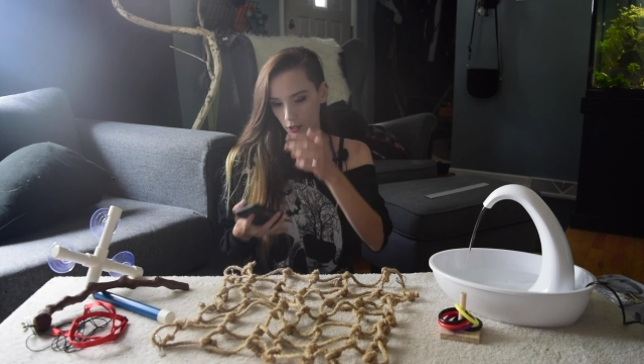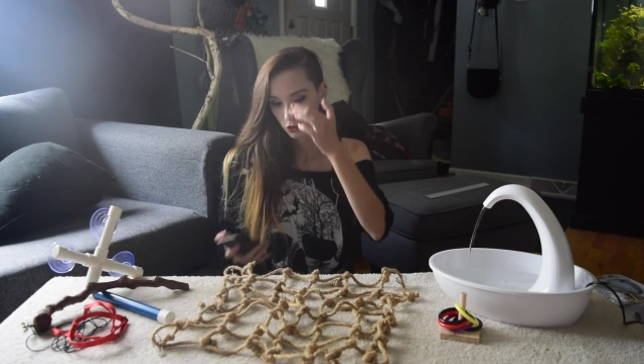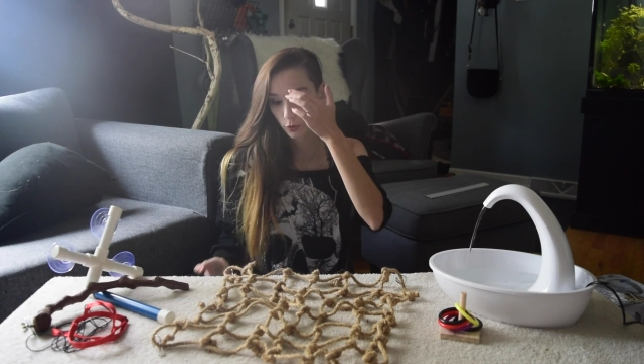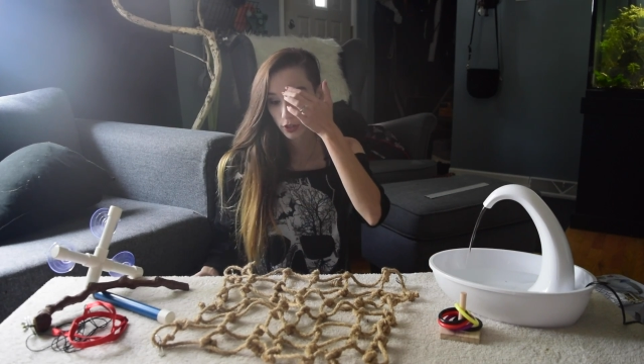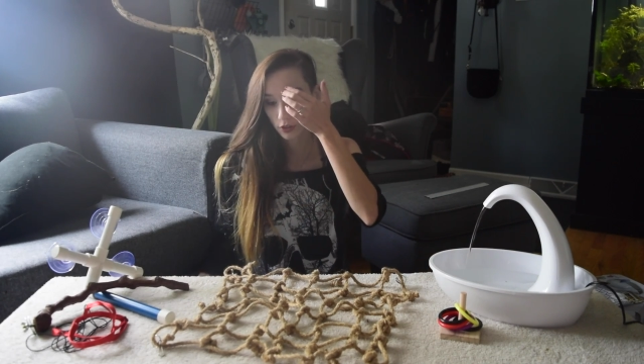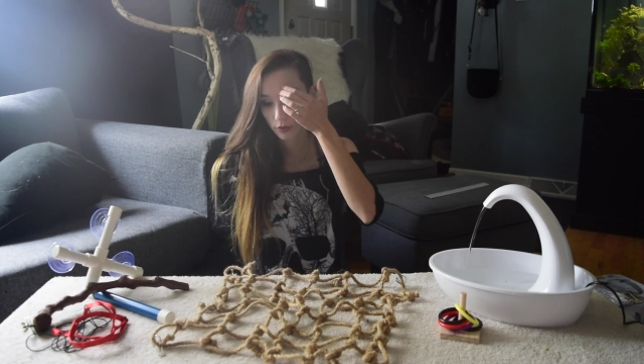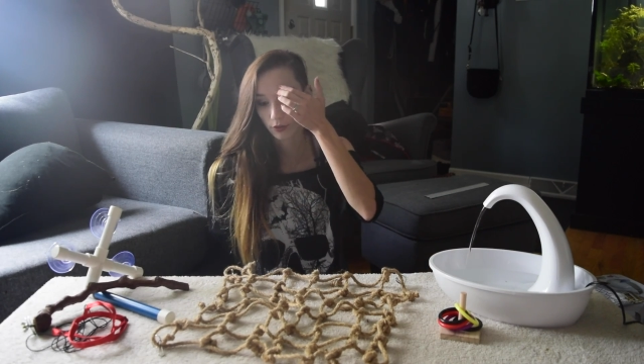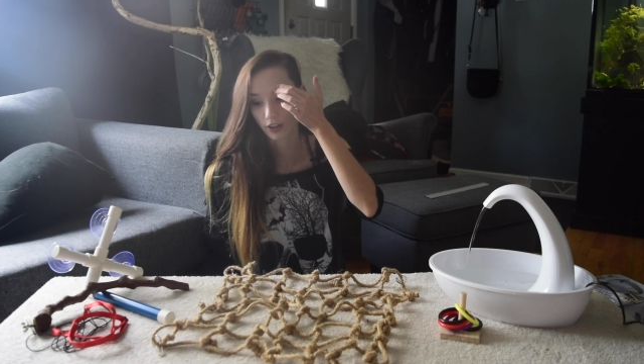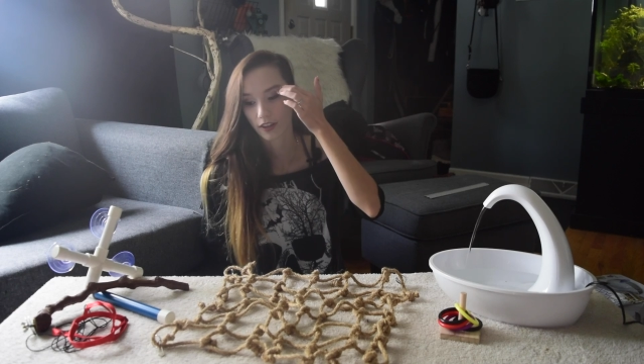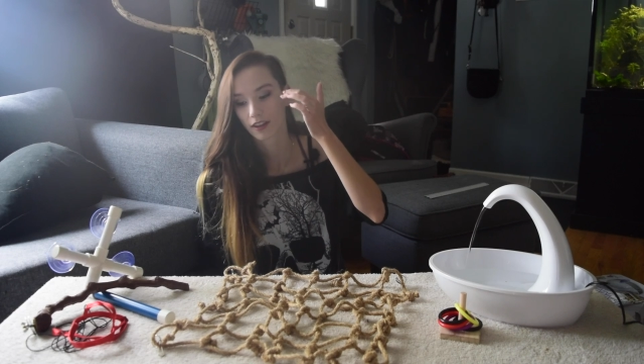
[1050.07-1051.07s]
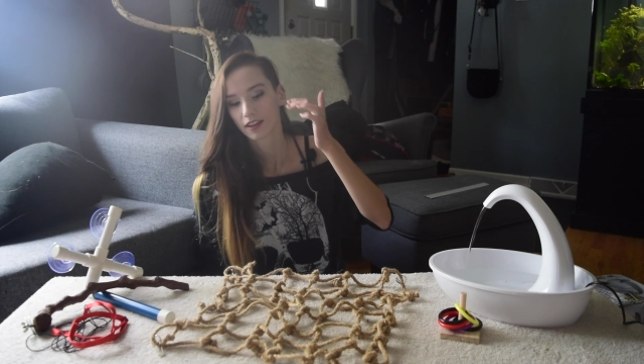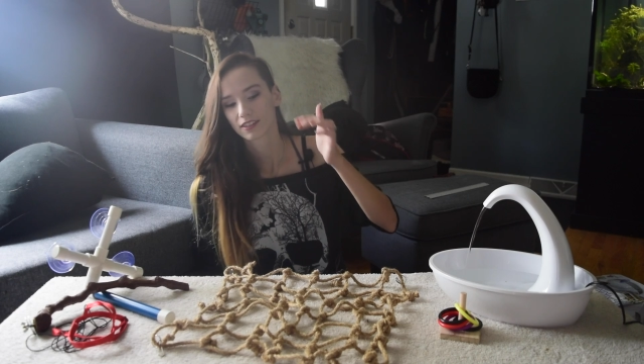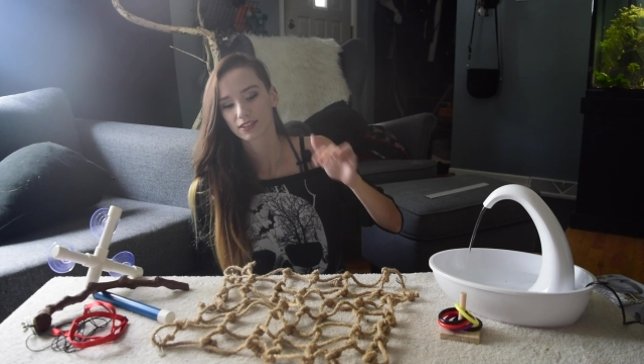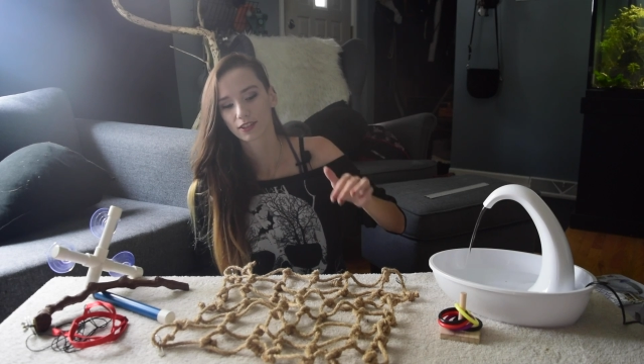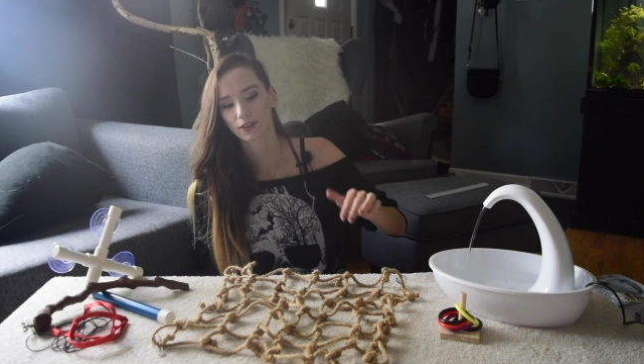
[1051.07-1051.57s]
23.
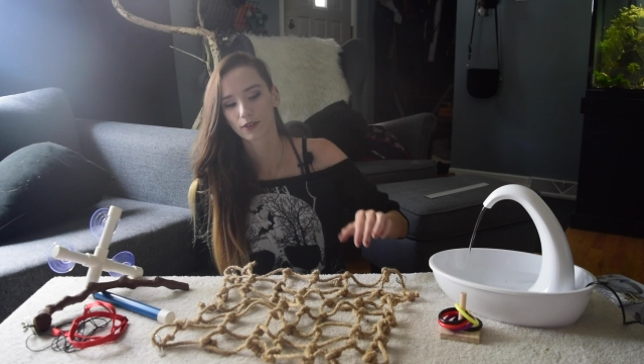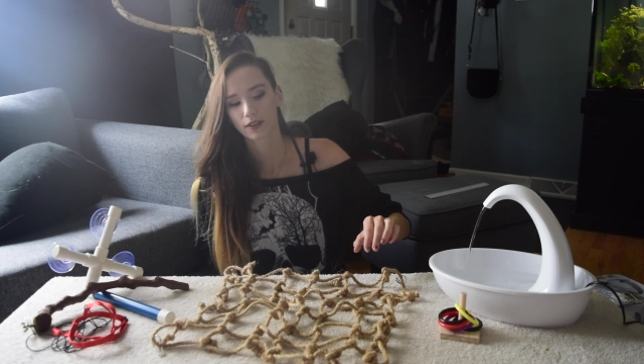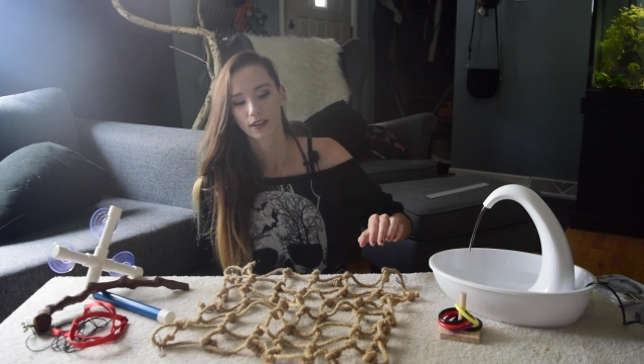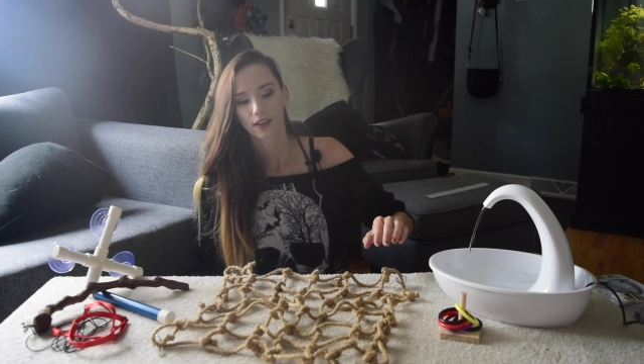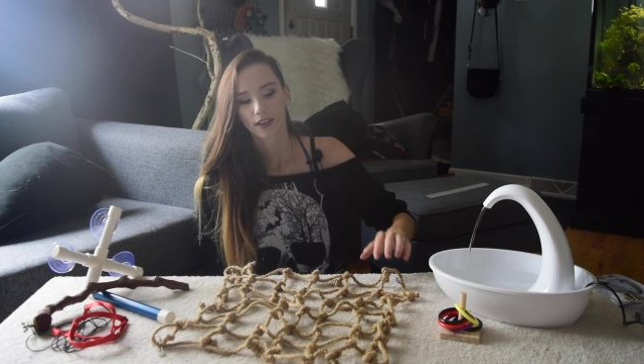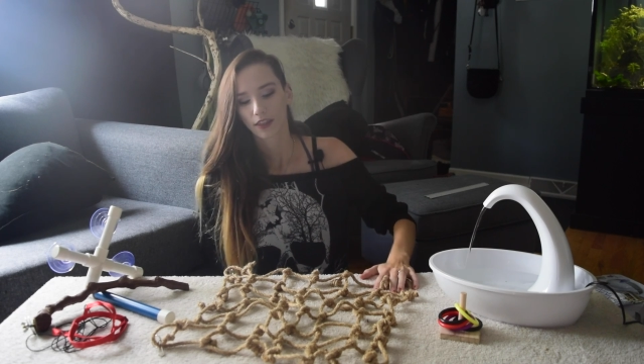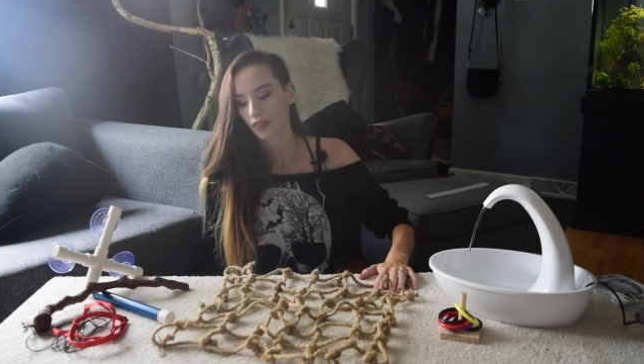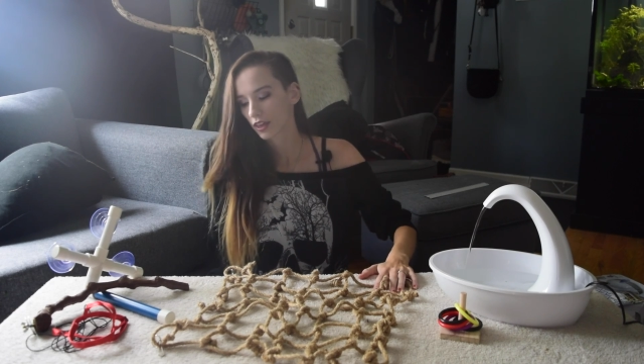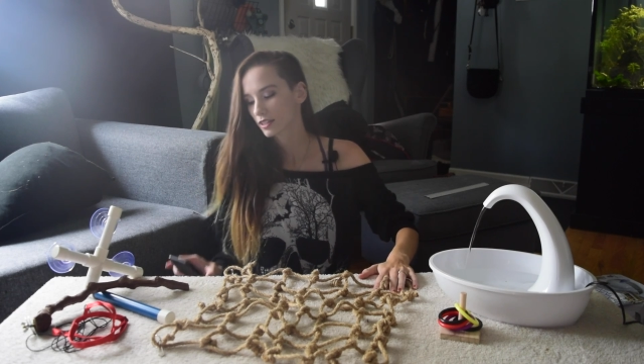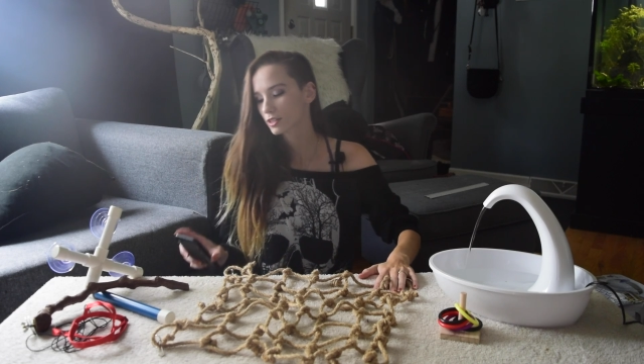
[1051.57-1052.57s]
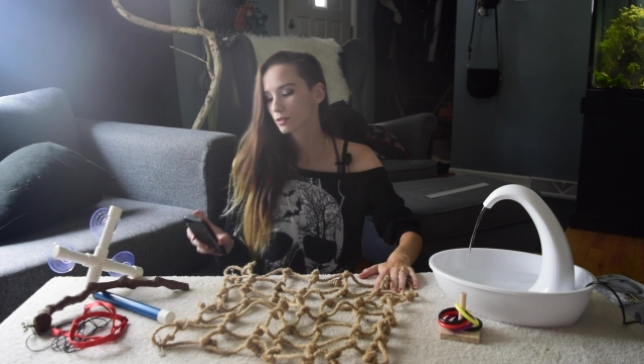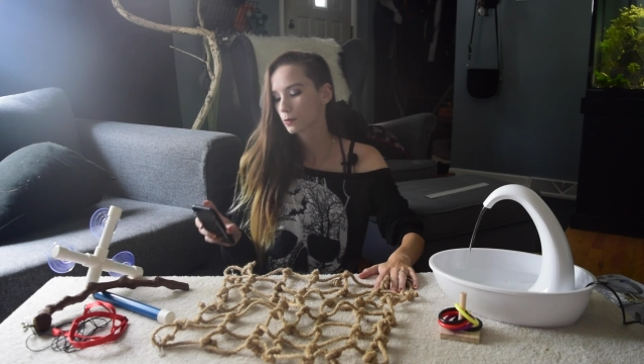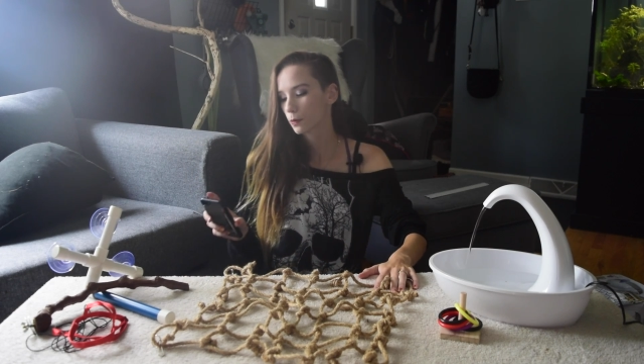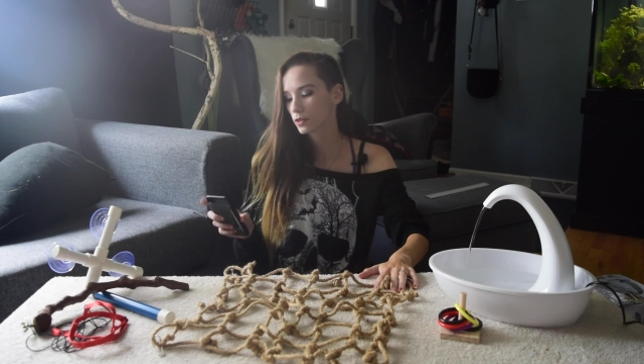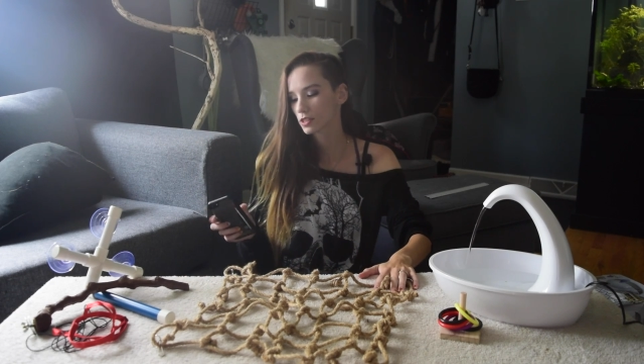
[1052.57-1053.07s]
So this
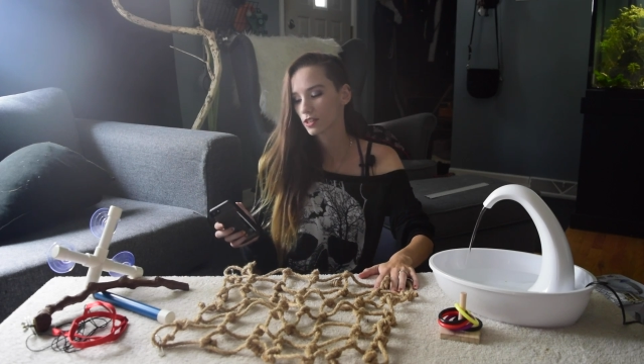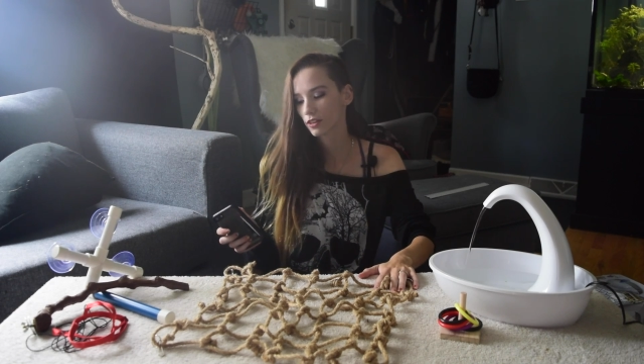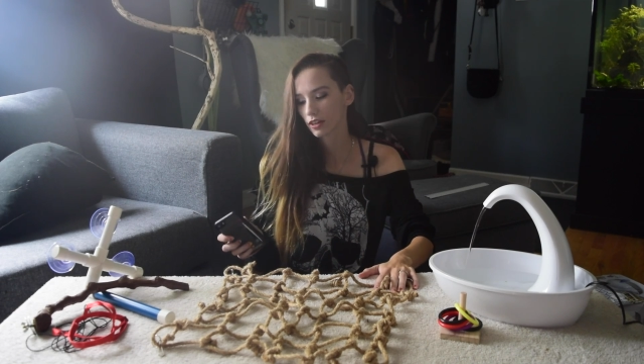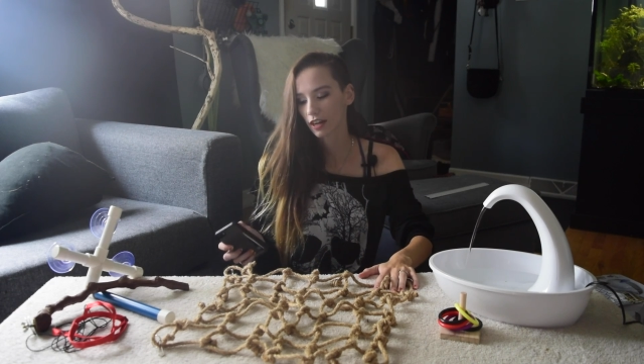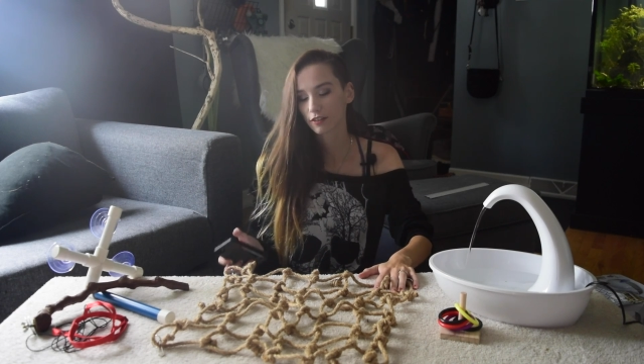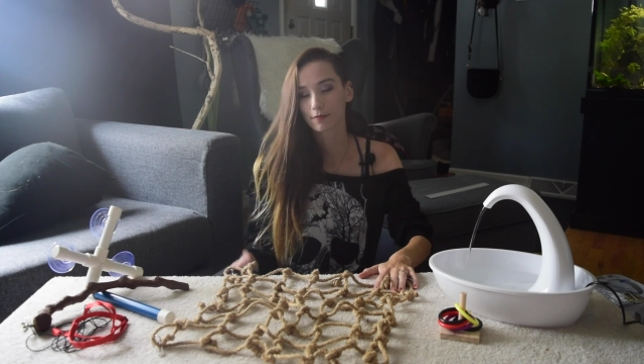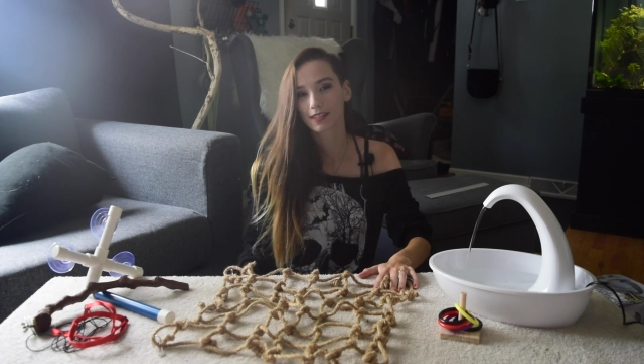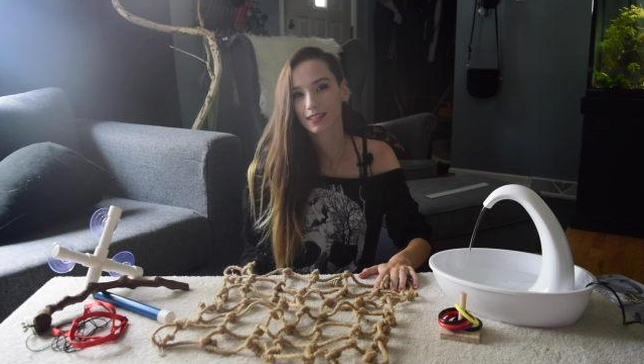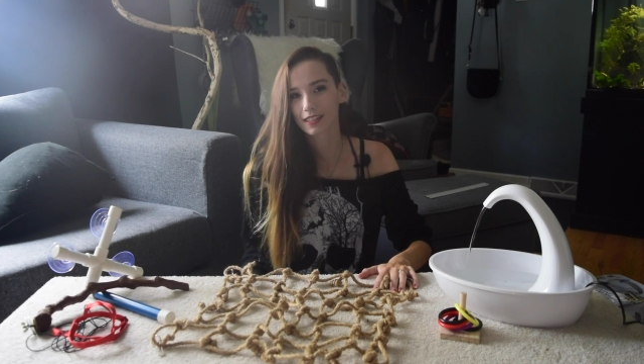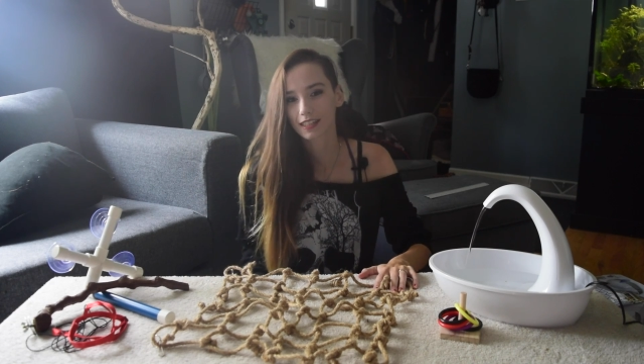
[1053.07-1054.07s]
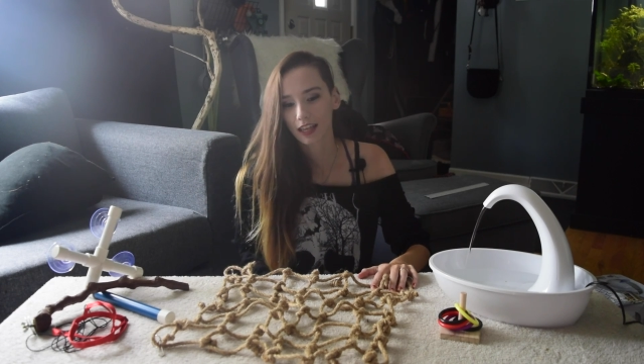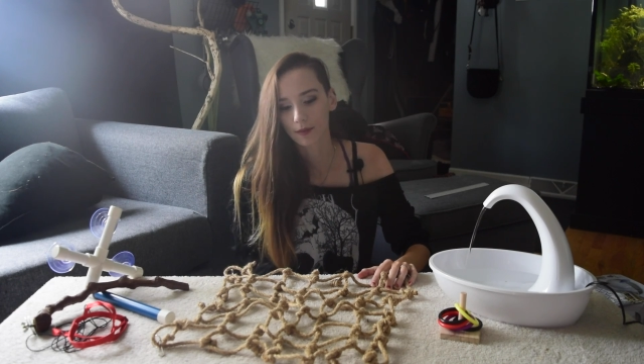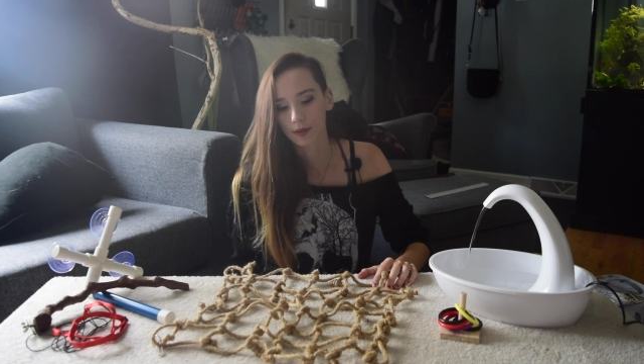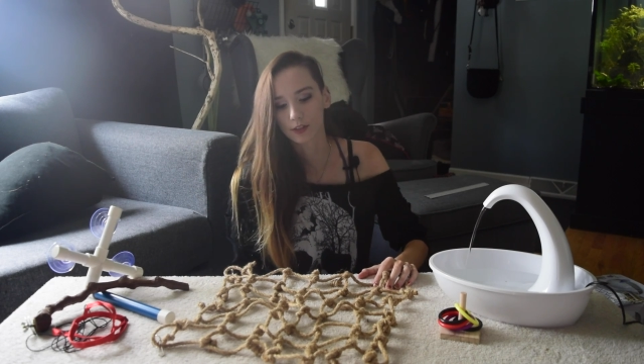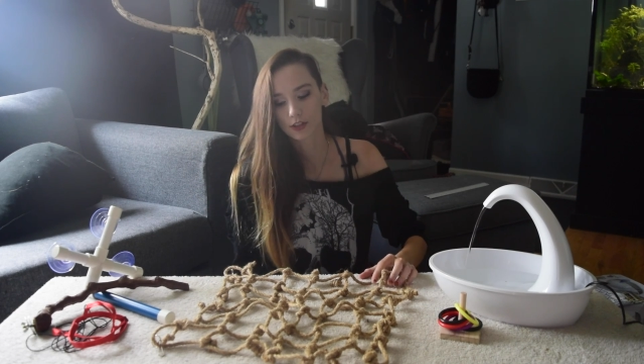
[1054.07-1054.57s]
was another kind of misleading image.